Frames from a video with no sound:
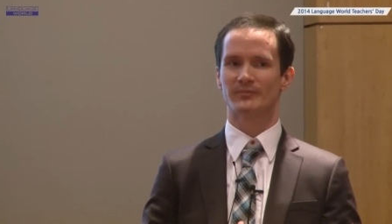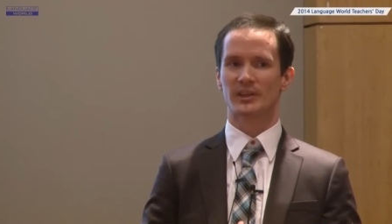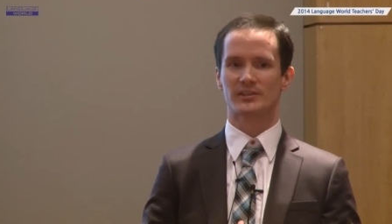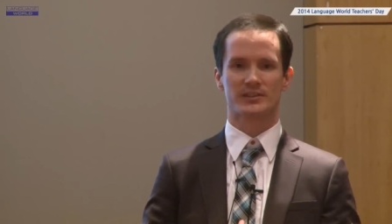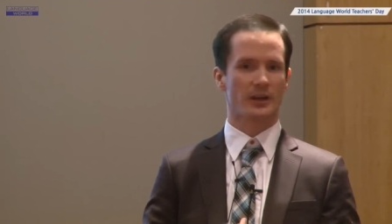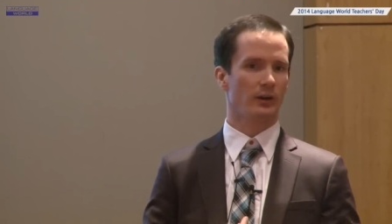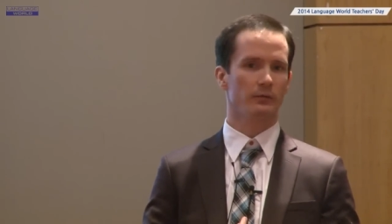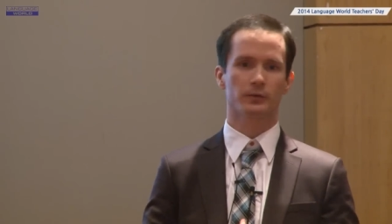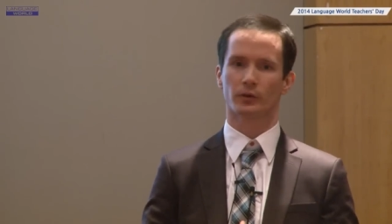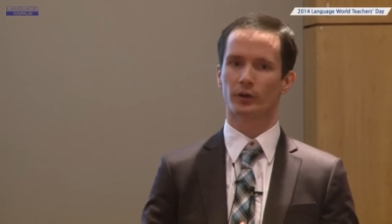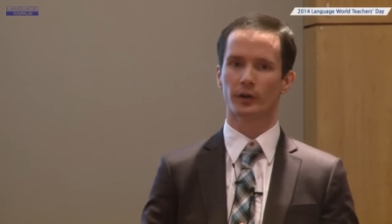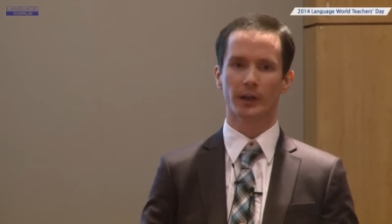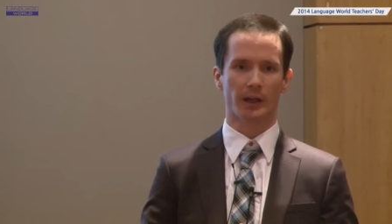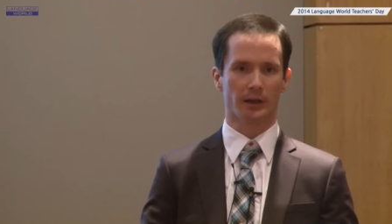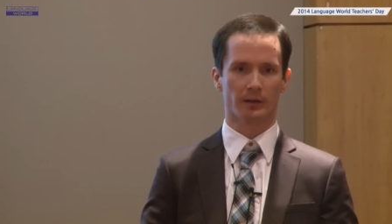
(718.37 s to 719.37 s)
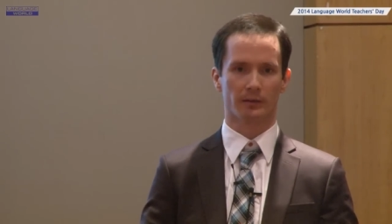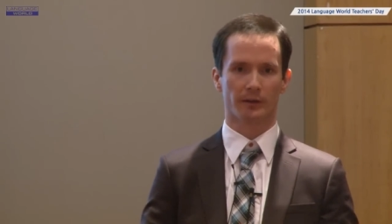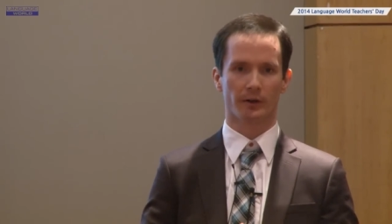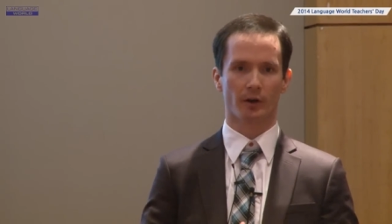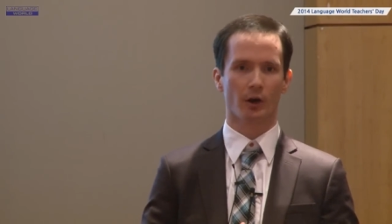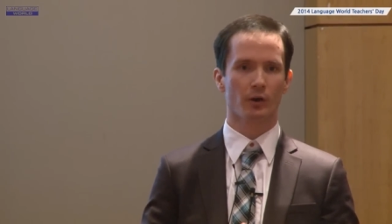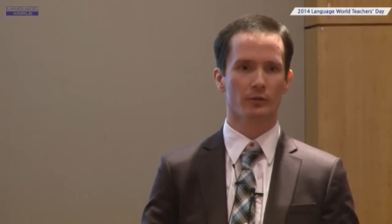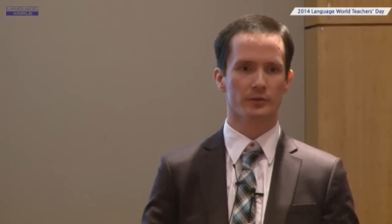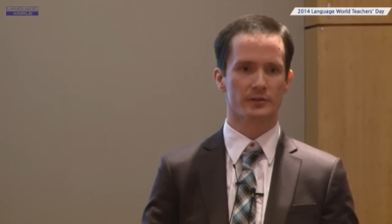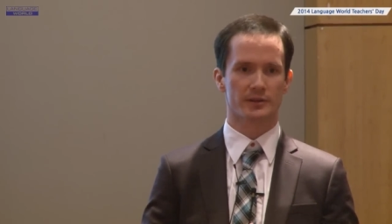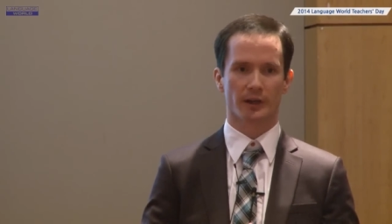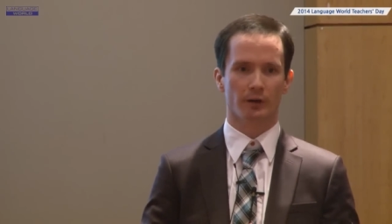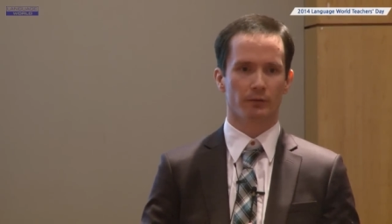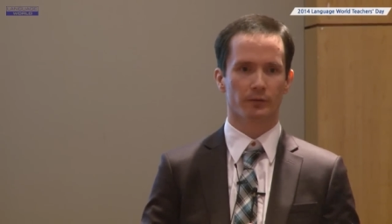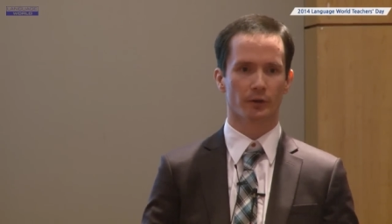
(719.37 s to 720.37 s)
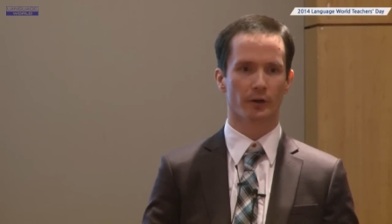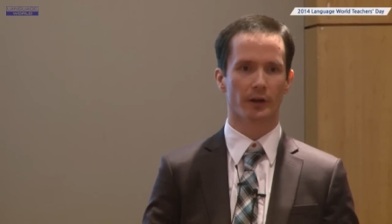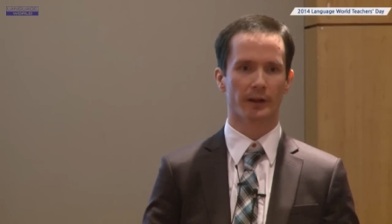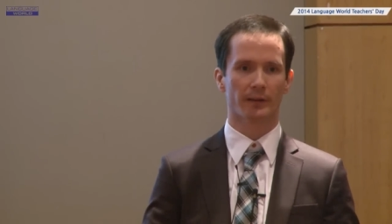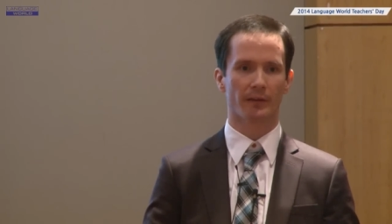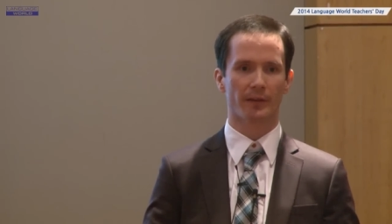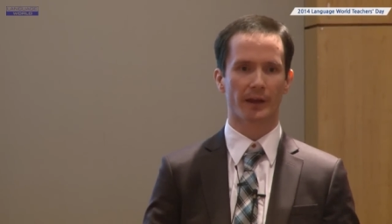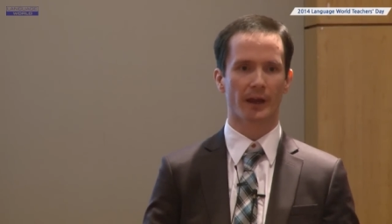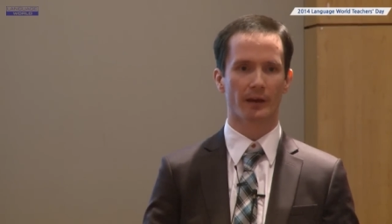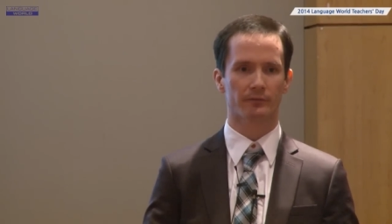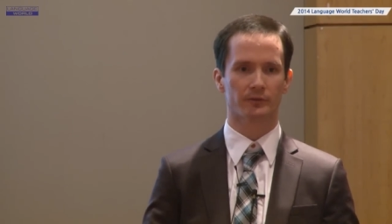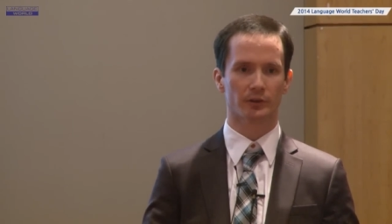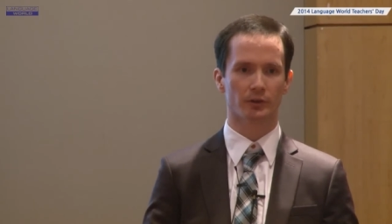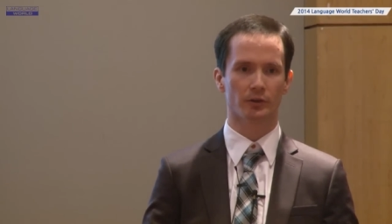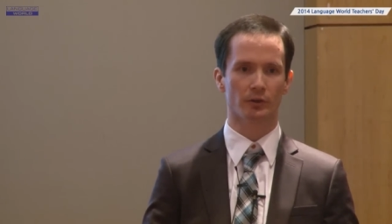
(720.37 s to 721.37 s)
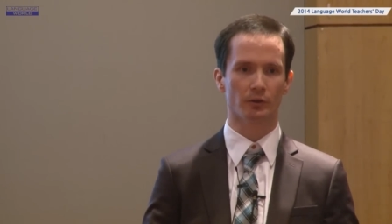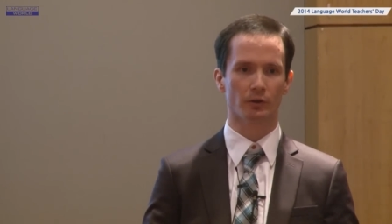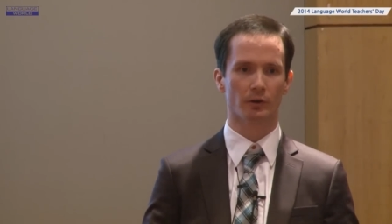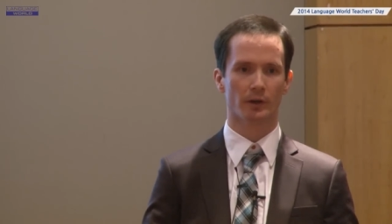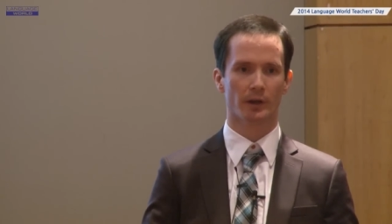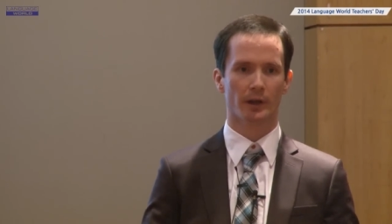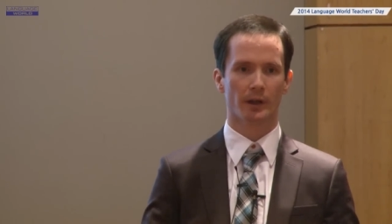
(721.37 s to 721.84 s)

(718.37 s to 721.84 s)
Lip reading: self-learning, their own self-learning that they have to do.